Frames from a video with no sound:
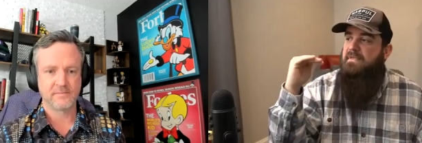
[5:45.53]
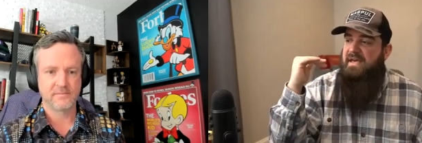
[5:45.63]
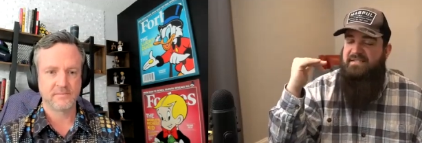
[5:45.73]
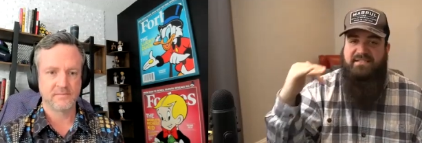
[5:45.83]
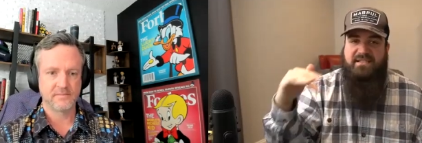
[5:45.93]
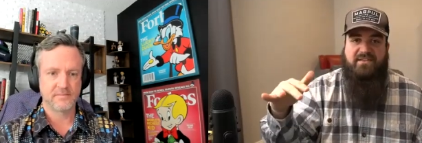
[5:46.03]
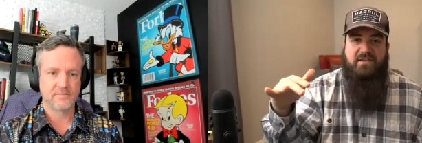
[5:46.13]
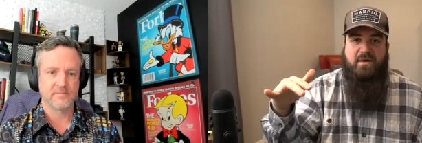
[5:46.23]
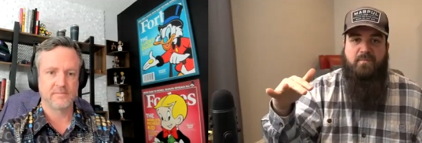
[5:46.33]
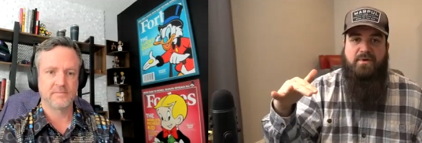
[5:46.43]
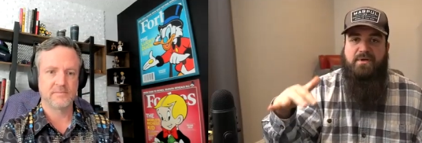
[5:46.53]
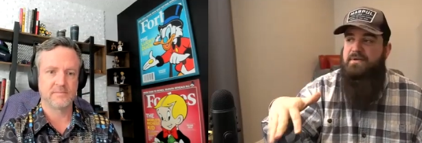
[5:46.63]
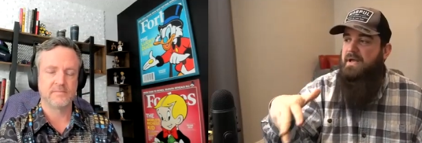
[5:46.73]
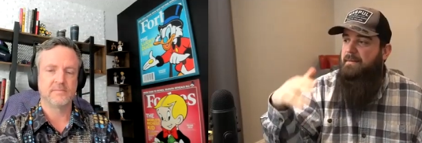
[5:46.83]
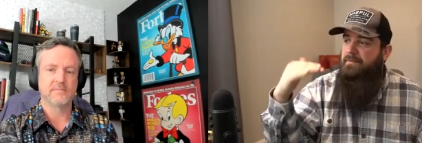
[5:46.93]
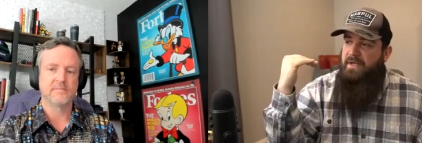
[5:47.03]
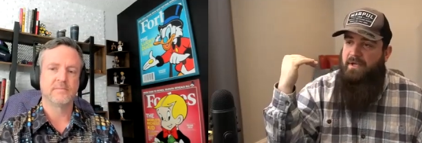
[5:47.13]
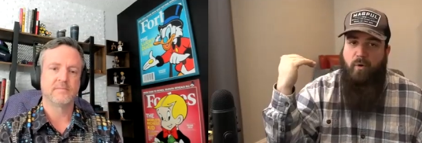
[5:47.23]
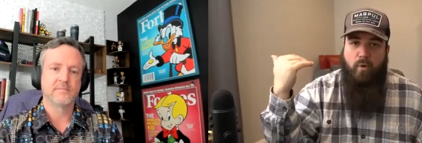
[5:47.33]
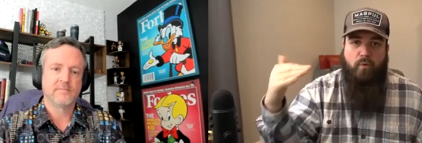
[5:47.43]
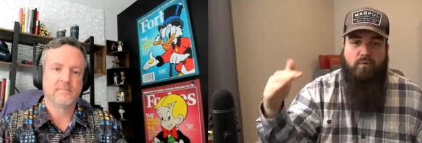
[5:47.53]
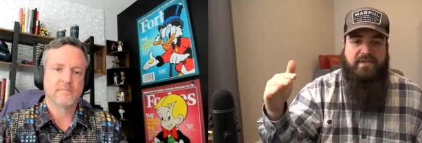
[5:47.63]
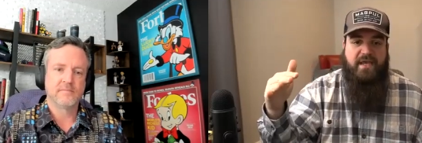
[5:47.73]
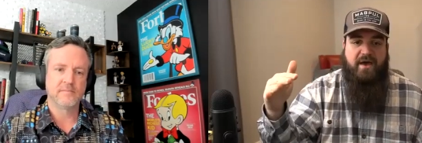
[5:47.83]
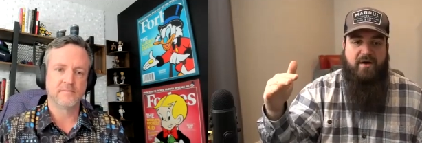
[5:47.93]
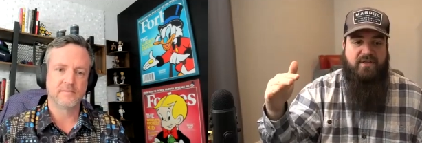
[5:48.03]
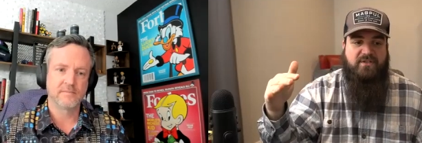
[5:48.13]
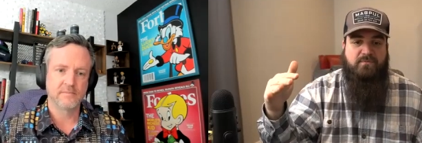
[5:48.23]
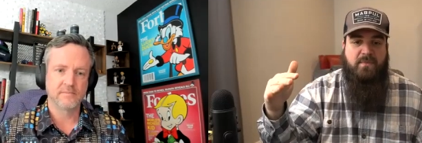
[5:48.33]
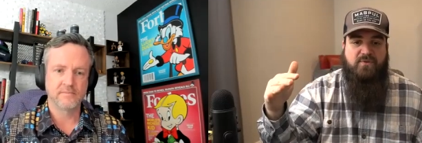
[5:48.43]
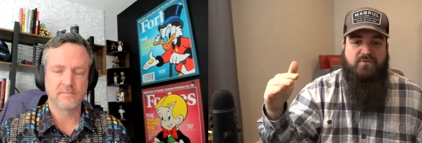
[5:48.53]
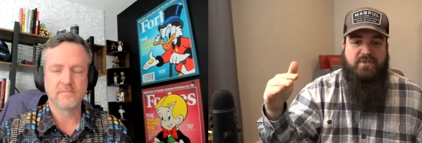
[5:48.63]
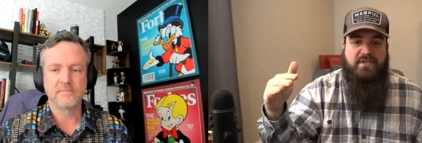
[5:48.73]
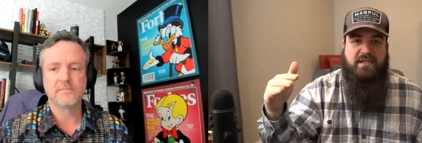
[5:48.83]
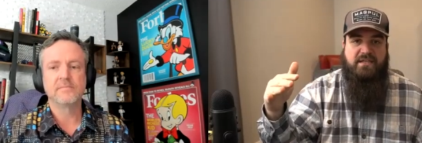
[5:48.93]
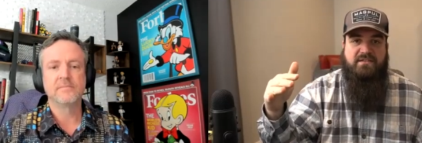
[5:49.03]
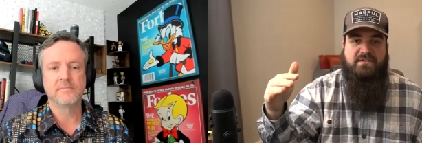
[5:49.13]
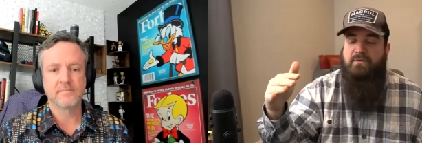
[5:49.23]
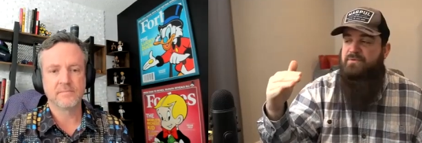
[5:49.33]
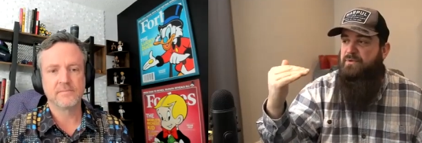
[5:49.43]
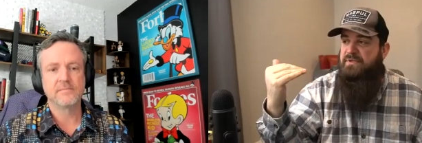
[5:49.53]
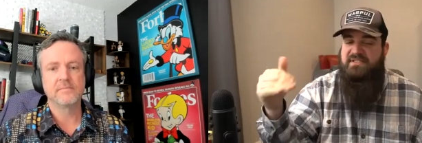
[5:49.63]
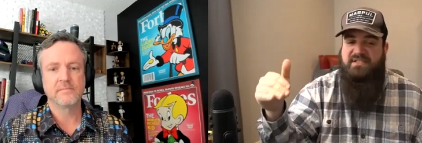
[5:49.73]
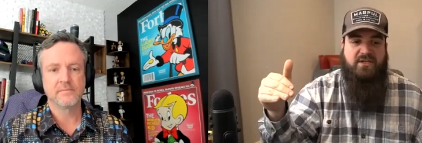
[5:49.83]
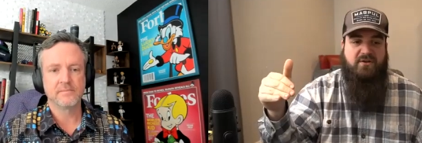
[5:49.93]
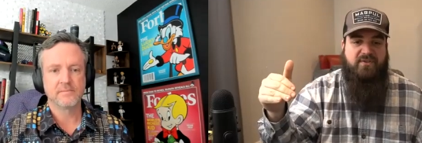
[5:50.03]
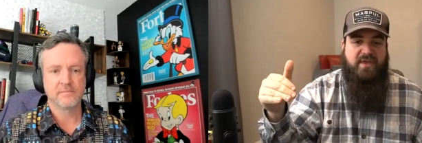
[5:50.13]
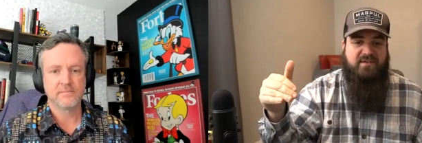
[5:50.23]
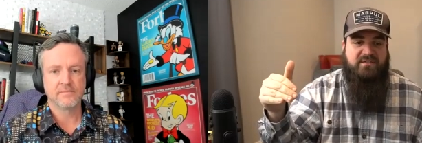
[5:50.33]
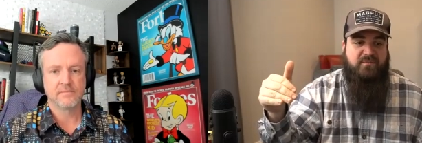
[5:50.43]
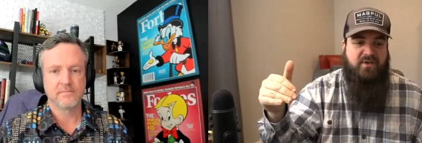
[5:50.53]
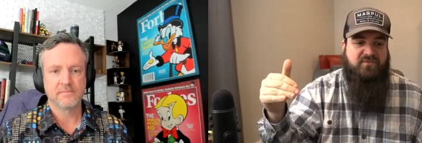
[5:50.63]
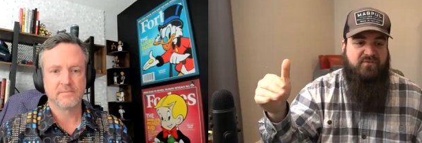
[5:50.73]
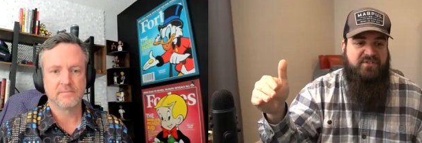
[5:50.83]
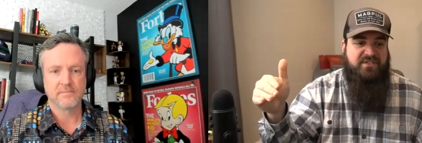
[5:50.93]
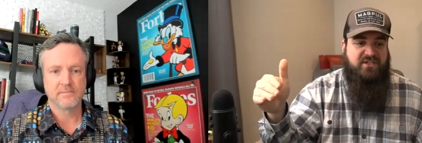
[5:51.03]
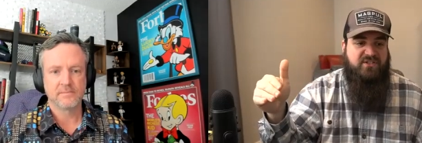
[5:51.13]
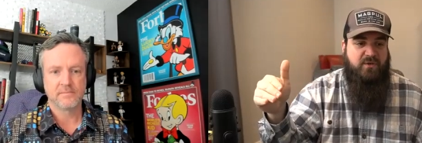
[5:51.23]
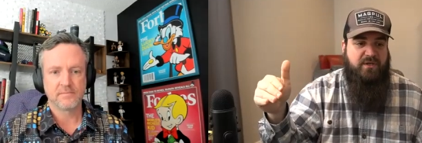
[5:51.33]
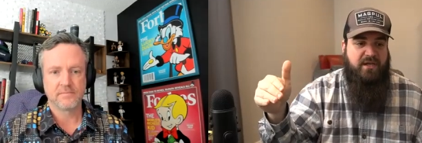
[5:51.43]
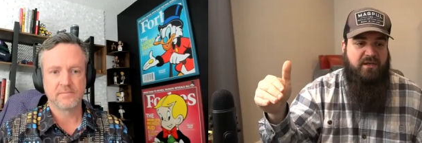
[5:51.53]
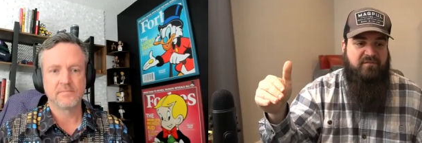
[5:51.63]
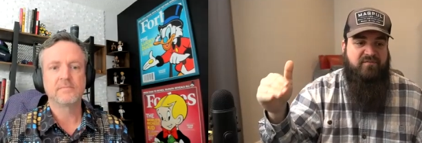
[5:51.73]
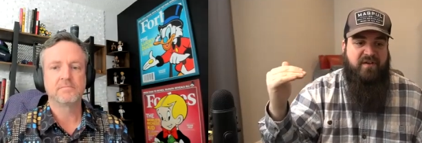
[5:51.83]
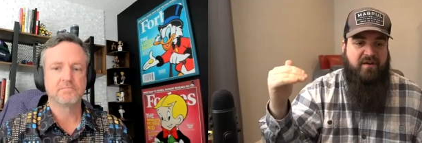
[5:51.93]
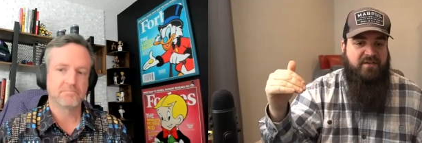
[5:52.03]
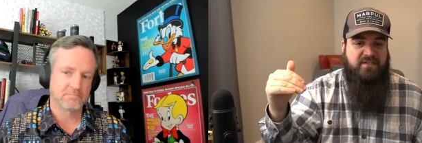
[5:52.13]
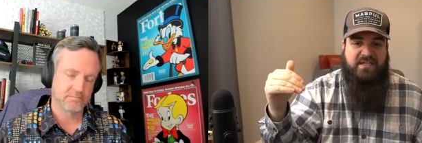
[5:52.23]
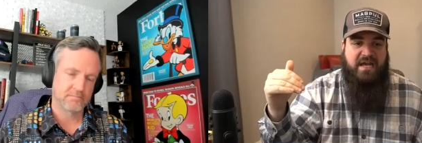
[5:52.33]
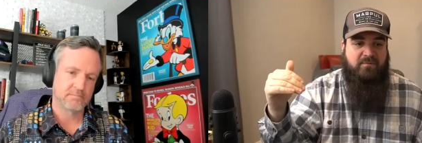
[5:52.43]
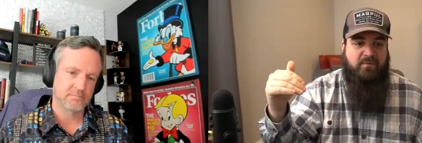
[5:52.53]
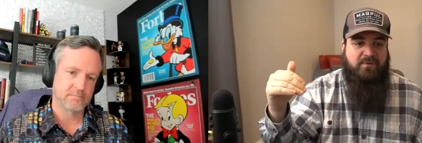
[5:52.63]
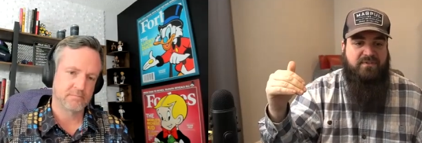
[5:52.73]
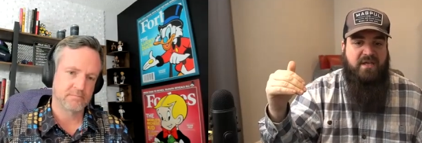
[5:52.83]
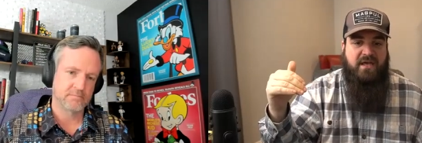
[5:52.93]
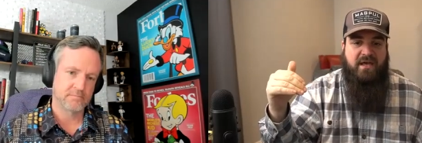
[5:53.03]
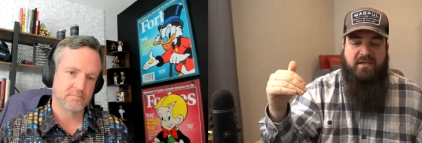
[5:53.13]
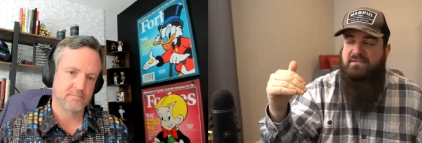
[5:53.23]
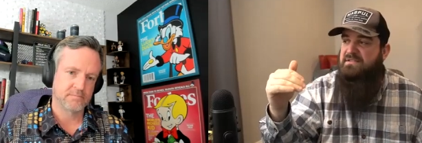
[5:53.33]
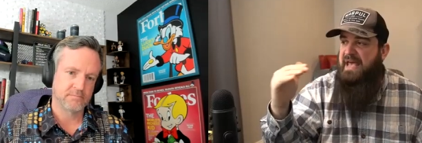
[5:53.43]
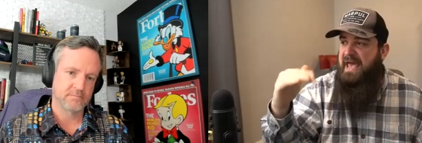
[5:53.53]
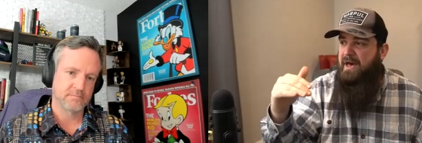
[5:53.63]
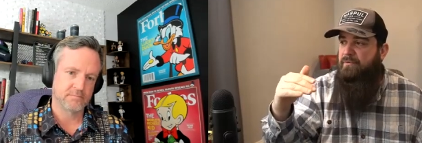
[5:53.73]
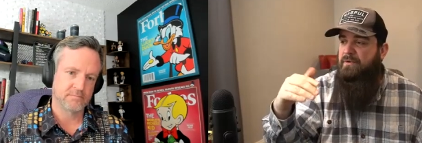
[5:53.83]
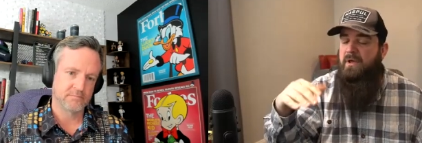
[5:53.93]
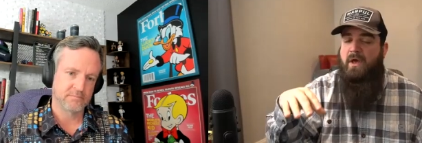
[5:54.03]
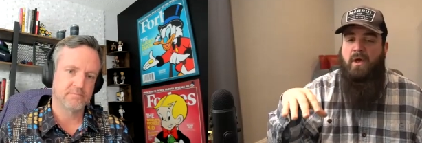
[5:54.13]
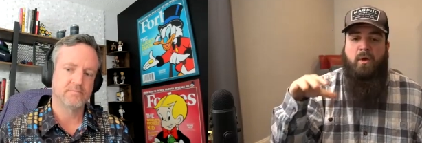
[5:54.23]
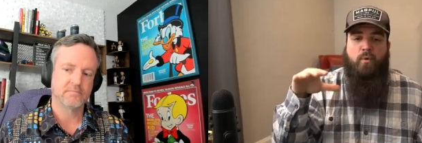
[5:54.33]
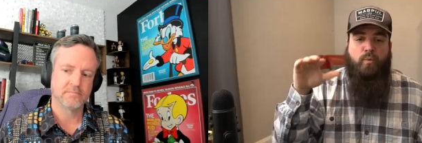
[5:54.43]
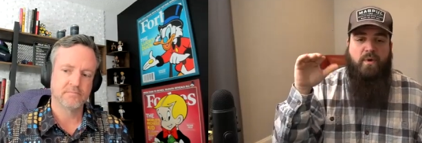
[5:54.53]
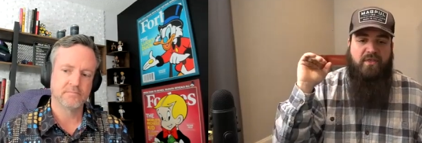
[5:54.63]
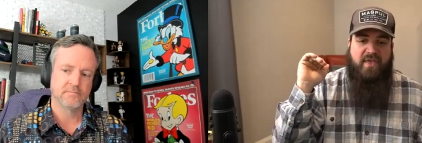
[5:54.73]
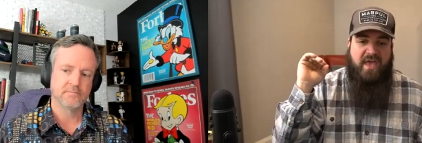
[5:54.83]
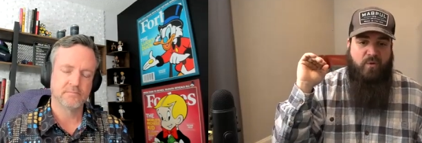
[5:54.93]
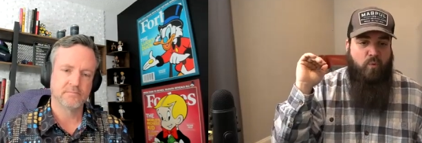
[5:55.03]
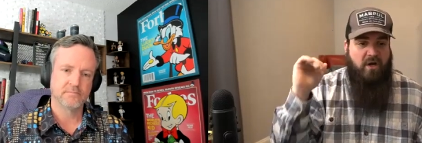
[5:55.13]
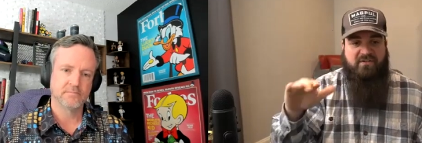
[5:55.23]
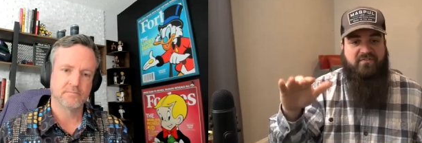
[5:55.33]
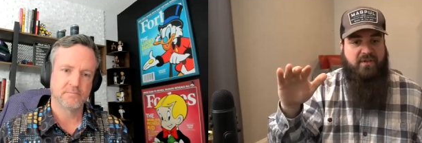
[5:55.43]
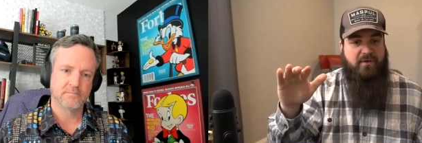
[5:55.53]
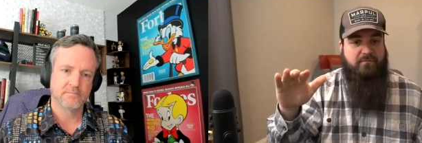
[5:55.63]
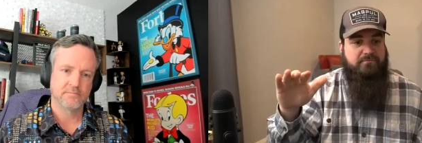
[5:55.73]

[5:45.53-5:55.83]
Speaker 1: I see the number. I'm like, holy cow, that number is ridiculous. It was only six hundred thousand bucks for a six unit in a very desirable uh, town with a water view.